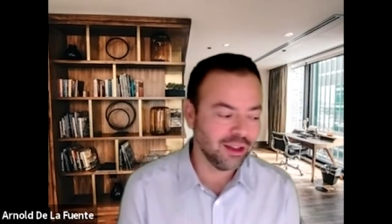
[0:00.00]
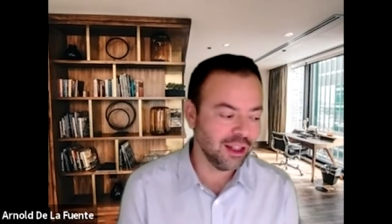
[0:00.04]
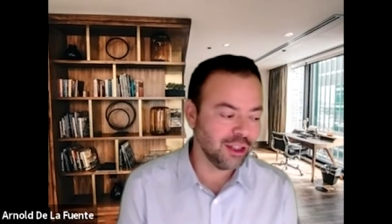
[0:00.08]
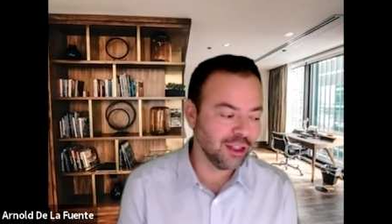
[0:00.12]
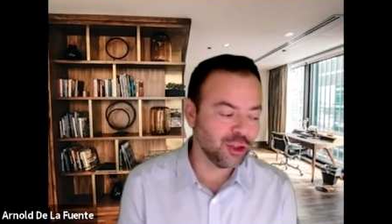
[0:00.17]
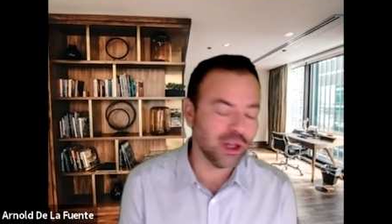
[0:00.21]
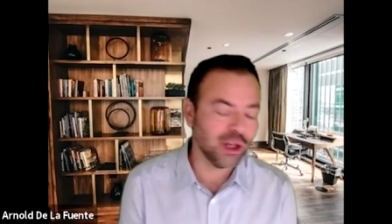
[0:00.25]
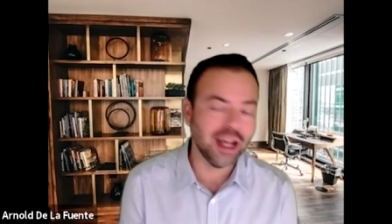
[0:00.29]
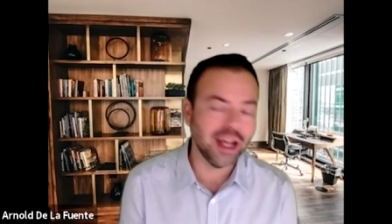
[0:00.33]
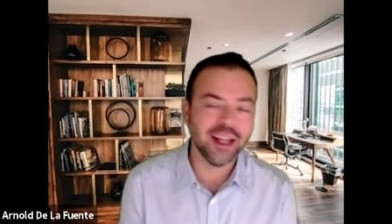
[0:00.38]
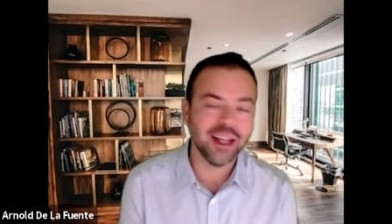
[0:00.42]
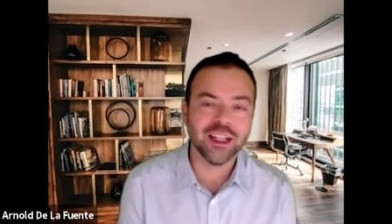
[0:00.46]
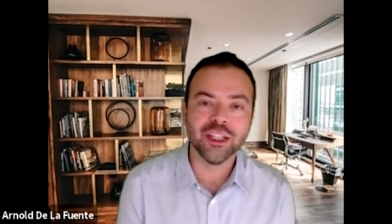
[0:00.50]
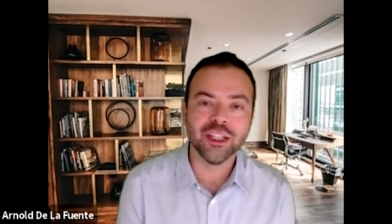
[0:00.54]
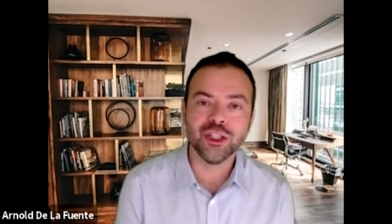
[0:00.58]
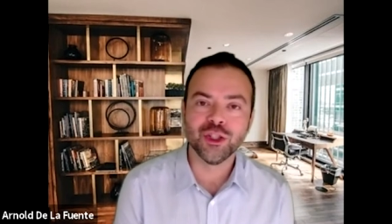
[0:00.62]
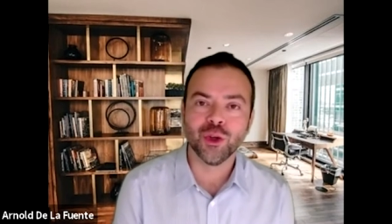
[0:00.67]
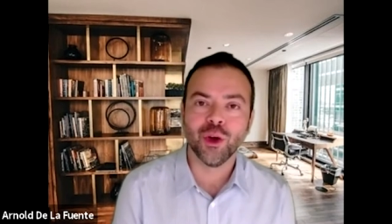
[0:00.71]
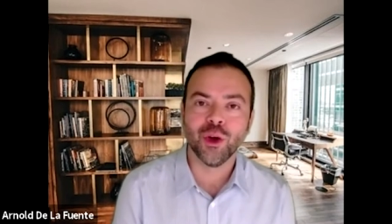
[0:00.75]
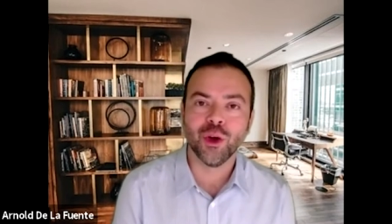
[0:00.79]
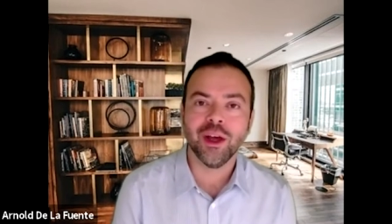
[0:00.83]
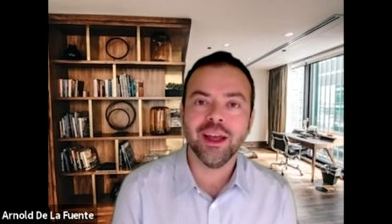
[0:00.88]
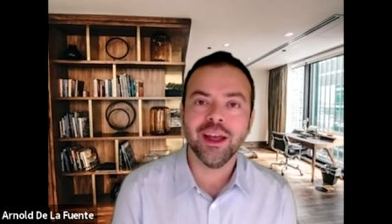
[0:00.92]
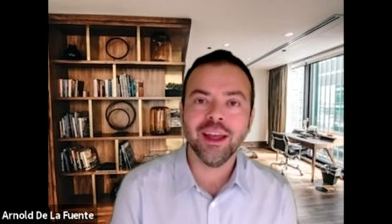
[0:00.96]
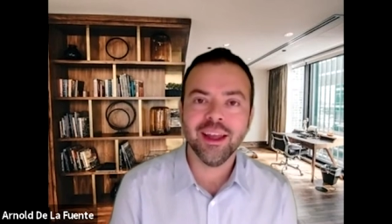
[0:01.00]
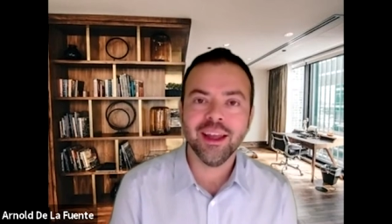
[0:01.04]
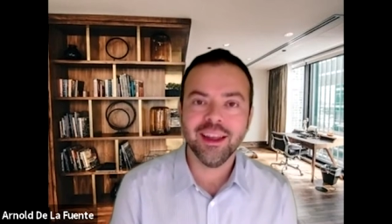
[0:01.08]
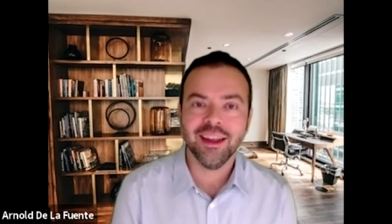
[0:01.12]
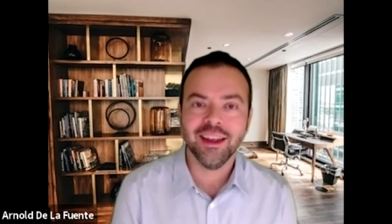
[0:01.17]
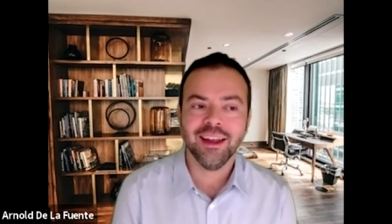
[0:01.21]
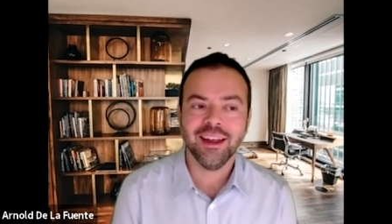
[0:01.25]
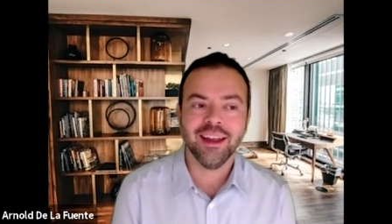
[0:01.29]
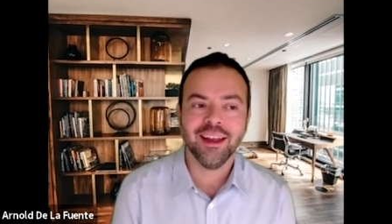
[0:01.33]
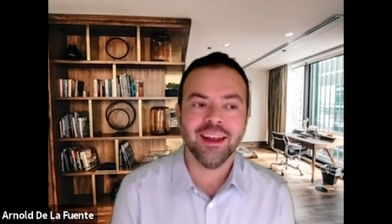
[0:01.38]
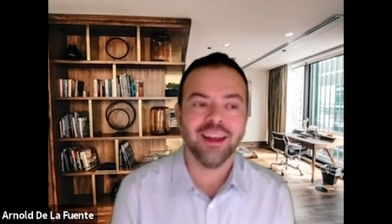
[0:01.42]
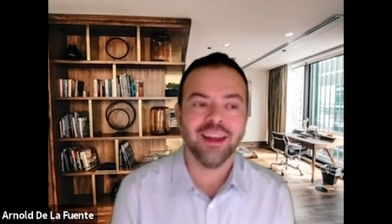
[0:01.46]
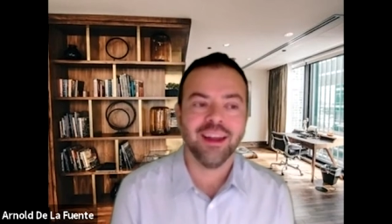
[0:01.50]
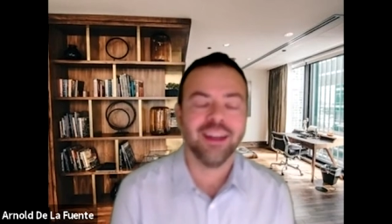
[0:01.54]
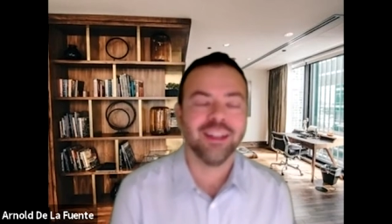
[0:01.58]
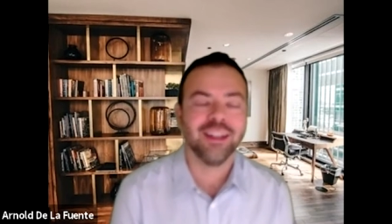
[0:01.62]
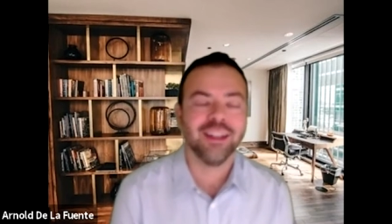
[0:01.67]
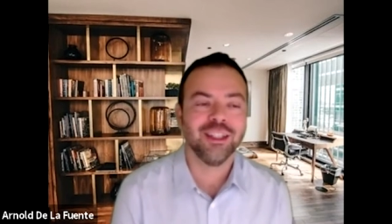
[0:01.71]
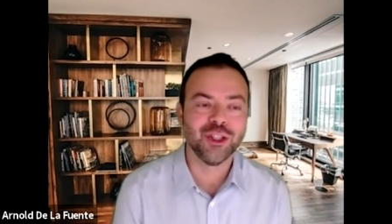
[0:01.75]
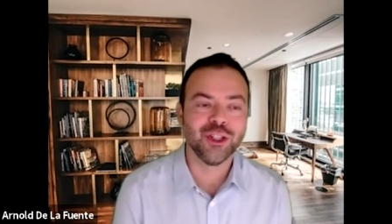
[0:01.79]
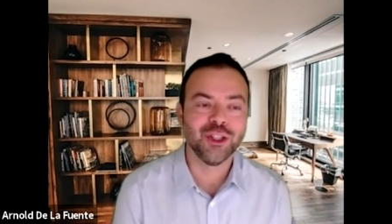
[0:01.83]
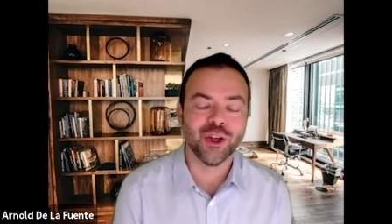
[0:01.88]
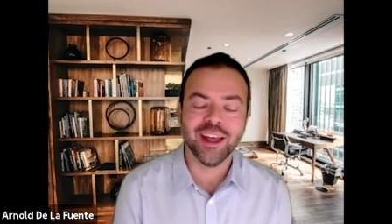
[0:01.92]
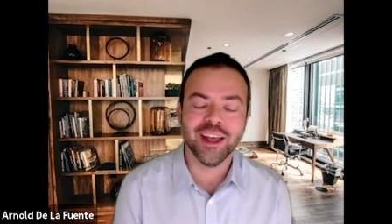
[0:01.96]
try to enjoy uh,
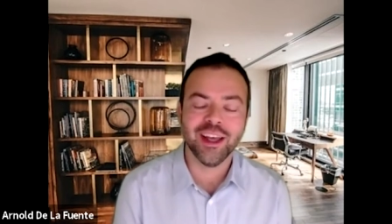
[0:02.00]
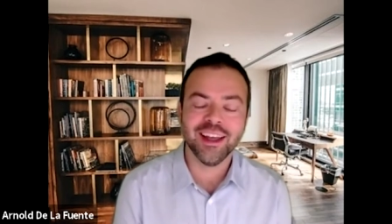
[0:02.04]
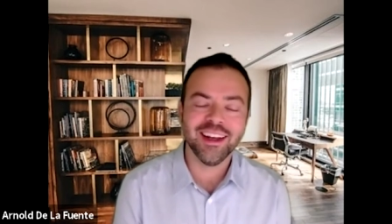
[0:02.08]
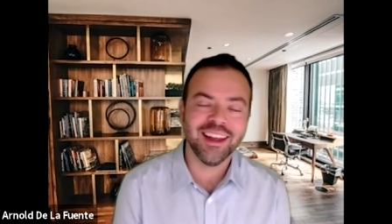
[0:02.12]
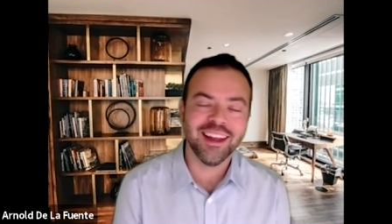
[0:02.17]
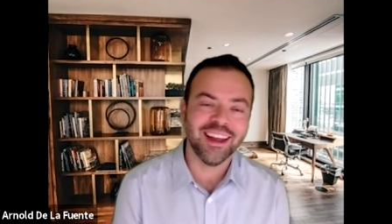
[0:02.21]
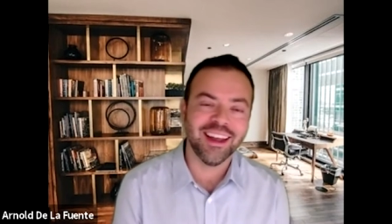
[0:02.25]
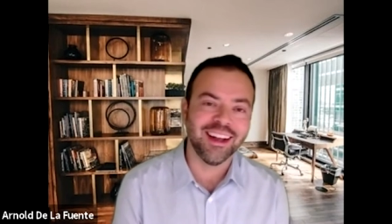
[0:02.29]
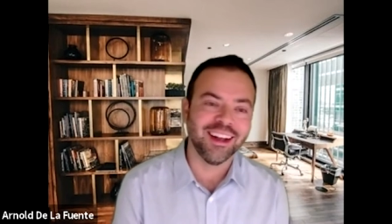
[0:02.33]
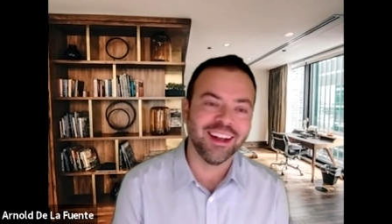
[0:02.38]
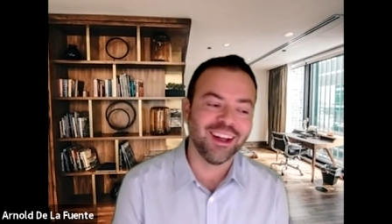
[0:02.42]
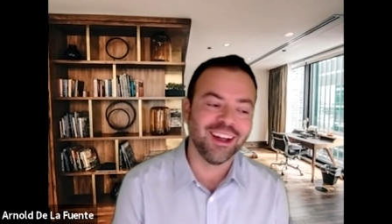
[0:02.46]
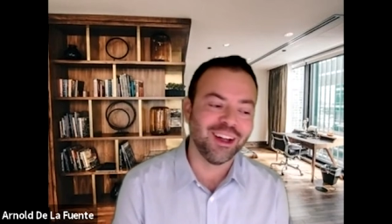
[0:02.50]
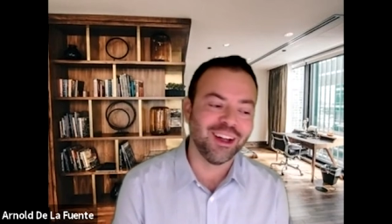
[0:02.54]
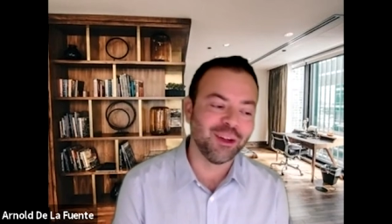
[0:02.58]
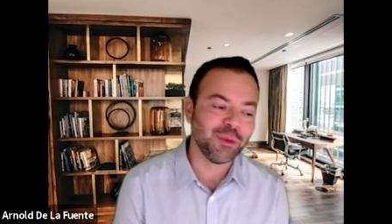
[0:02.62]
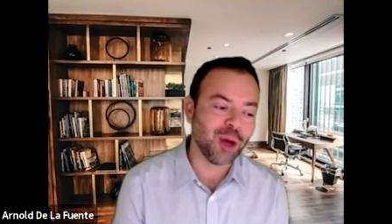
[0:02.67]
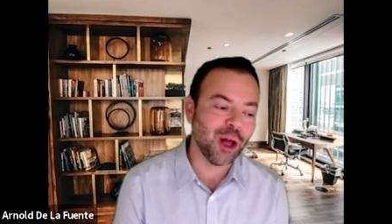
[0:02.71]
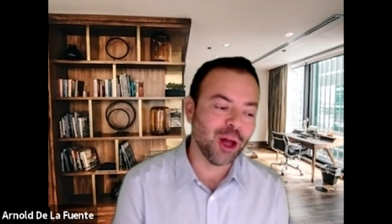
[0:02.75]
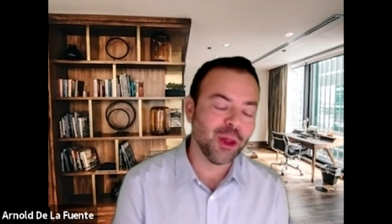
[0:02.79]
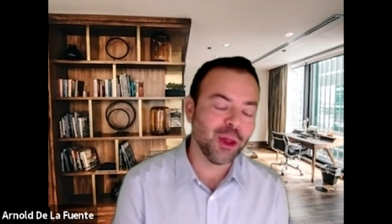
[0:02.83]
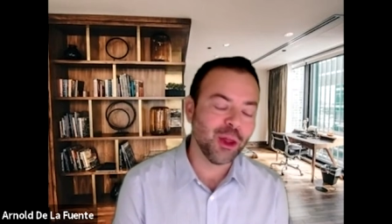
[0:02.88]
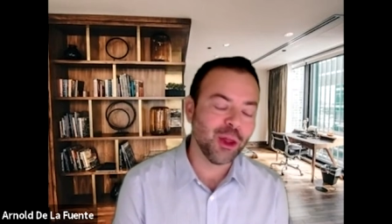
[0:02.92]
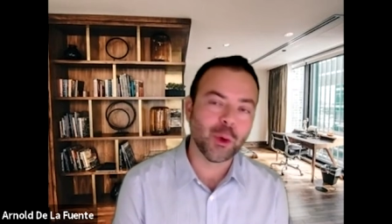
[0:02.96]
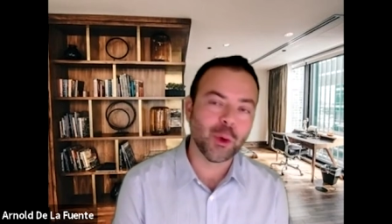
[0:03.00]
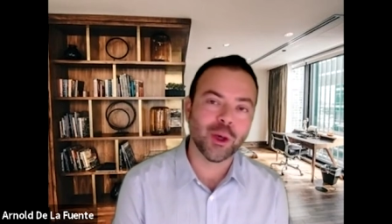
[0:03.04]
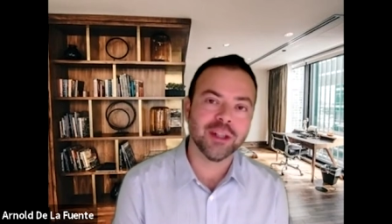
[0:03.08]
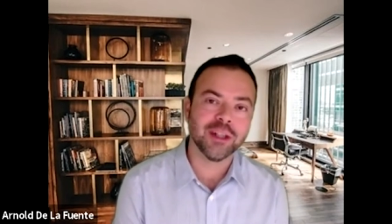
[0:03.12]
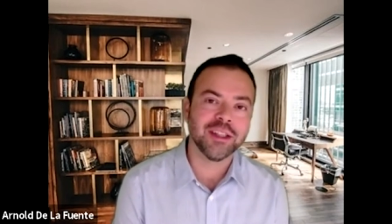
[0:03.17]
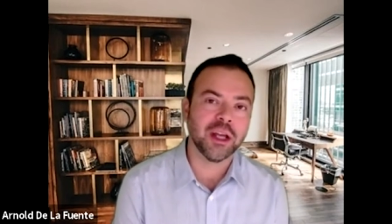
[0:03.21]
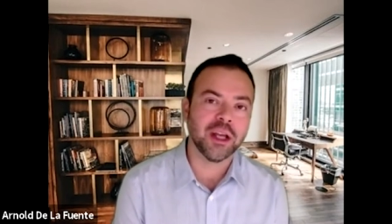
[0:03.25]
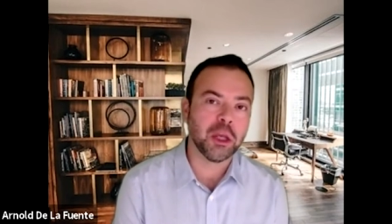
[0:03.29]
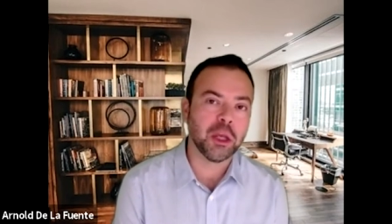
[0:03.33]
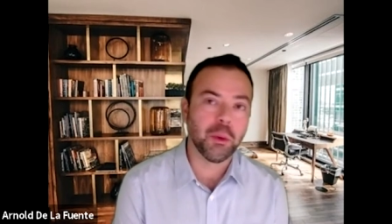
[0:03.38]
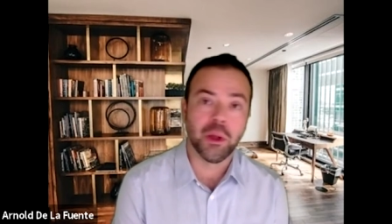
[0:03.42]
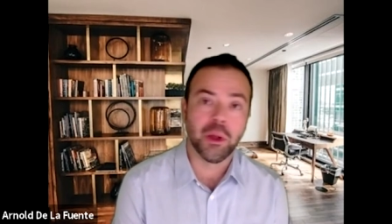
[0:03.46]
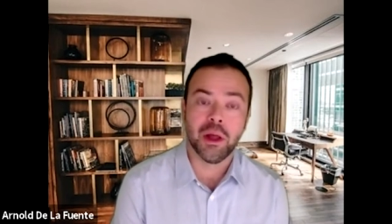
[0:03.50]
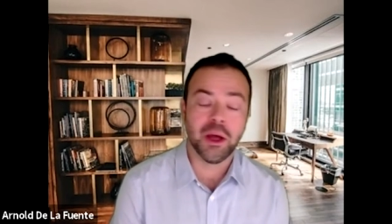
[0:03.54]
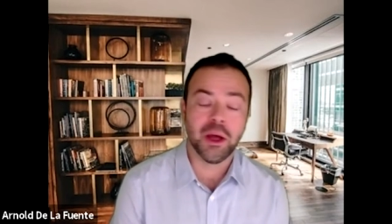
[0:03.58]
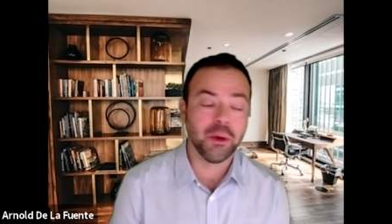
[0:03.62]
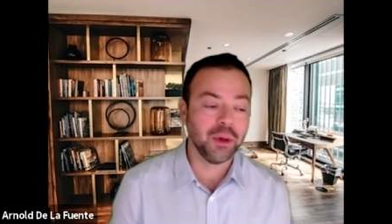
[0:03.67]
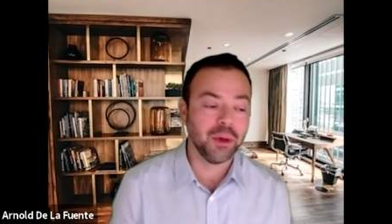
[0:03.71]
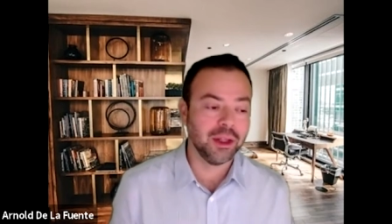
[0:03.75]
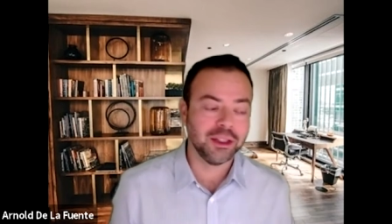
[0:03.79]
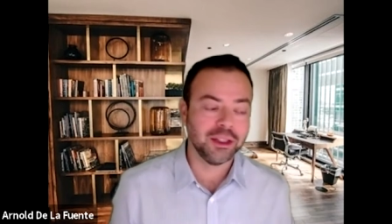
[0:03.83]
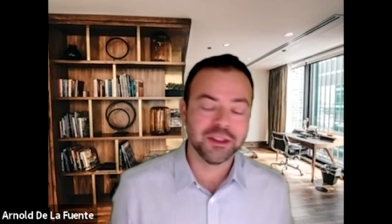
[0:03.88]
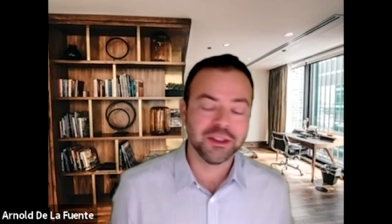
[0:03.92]
enjoy it, and um, all the quirks that come along with it.